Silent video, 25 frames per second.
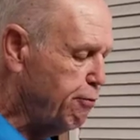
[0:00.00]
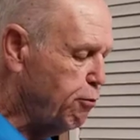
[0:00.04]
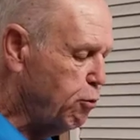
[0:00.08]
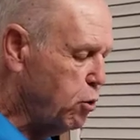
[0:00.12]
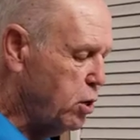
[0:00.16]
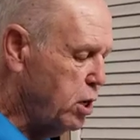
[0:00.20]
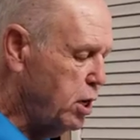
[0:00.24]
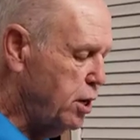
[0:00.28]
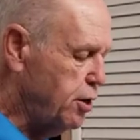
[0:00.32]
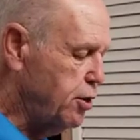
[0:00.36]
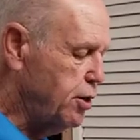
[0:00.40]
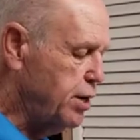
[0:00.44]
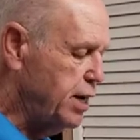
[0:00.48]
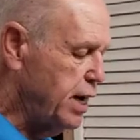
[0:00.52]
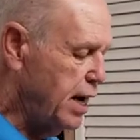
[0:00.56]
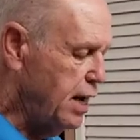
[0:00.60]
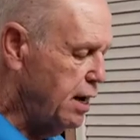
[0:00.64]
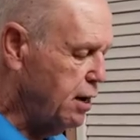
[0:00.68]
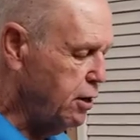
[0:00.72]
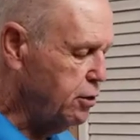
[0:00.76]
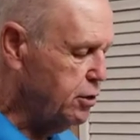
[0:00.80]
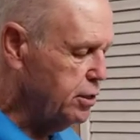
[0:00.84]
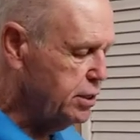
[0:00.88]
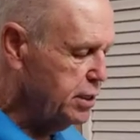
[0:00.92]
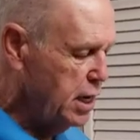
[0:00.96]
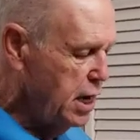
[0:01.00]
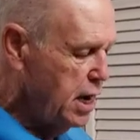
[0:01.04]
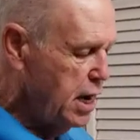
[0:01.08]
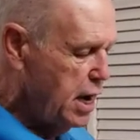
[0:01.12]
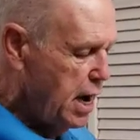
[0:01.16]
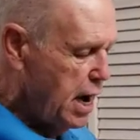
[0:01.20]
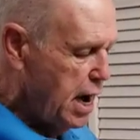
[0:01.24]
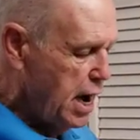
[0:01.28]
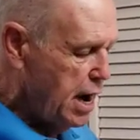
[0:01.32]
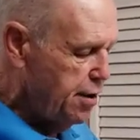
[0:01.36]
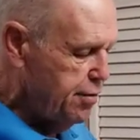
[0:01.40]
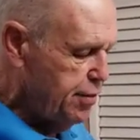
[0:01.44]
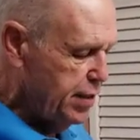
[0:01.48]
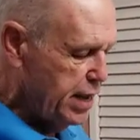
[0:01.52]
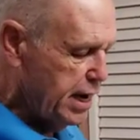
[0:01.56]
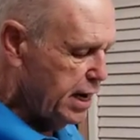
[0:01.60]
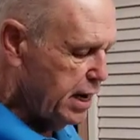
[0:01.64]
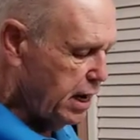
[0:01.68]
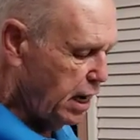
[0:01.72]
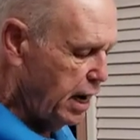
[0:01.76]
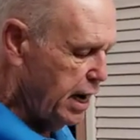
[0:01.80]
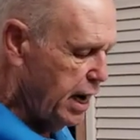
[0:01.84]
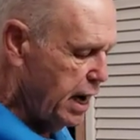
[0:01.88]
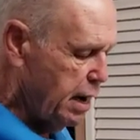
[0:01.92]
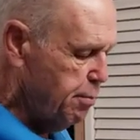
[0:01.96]
$400, and they
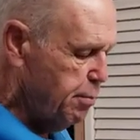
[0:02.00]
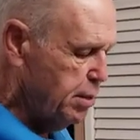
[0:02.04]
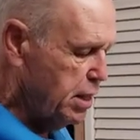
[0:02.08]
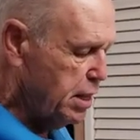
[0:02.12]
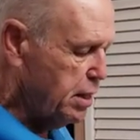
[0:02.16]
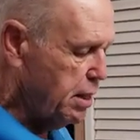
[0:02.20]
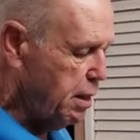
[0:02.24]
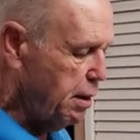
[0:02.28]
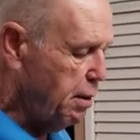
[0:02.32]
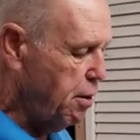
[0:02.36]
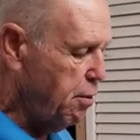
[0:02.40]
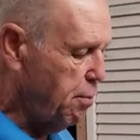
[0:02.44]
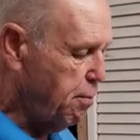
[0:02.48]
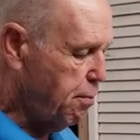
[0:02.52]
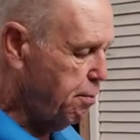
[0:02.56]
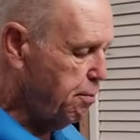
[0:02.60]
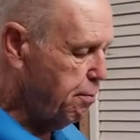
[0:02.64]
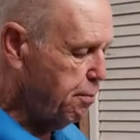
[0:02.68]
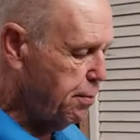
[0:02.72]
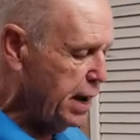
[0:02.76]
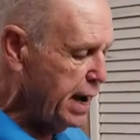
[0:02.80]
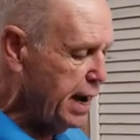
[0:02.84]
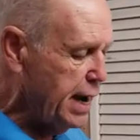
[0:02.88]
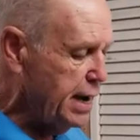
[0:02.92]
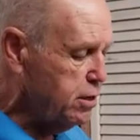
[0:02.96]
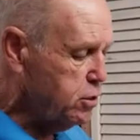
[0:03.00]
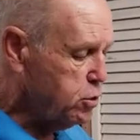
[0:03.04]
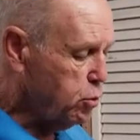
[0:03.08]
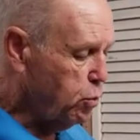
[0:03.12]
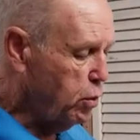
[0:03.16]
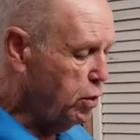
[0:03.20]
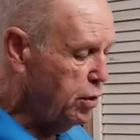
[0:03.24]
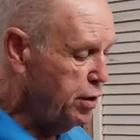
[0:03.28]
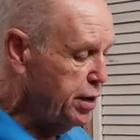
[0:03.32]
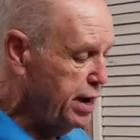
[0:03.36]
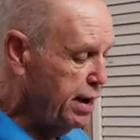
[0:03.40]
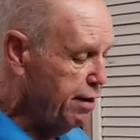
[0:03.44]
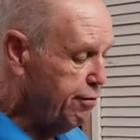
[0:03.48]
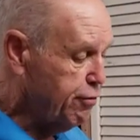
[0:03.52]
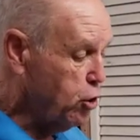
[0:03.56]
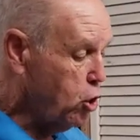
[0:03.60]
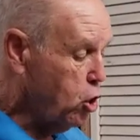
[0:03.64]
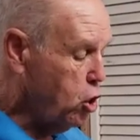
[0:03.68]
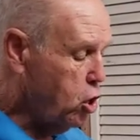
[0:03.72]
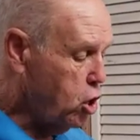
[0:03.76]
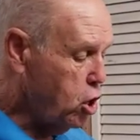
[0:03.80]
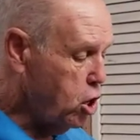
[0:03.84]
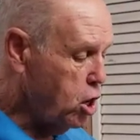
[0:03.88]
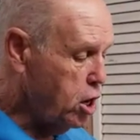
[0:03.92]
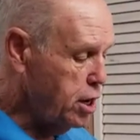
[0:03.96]
claim that the paints will never
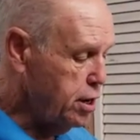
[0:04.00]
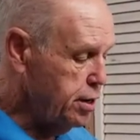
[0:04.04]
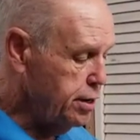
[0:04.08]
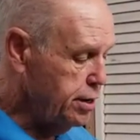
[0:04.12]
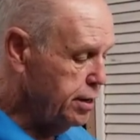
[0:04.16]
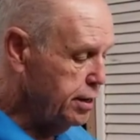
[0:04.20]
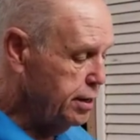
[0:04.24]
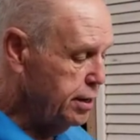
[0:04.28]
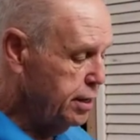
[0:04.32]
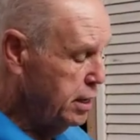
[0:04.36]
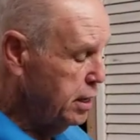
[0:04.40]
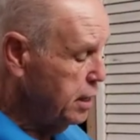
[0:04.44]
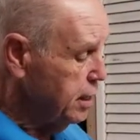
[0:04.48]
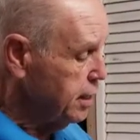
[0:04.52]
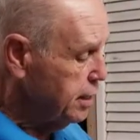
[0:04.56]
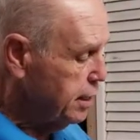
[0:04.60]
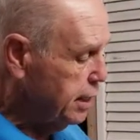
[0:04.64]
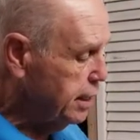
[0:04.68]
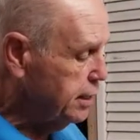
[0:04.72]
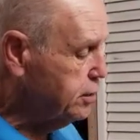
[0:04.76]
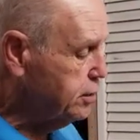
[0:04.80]
harden. I